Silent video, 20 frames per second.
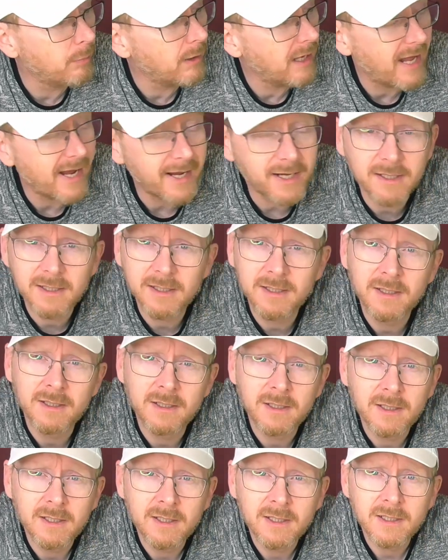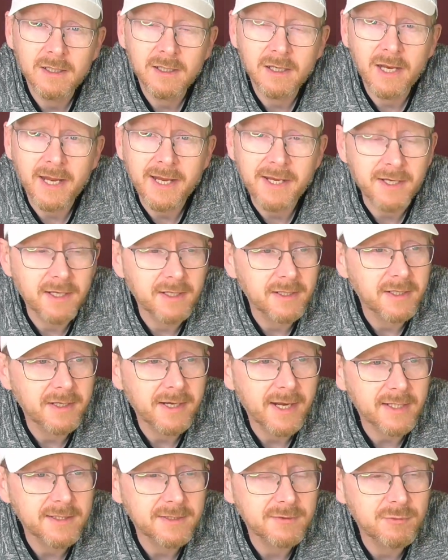black, laying in the
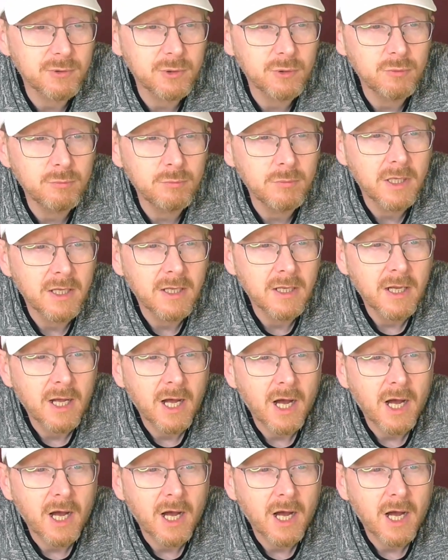next room.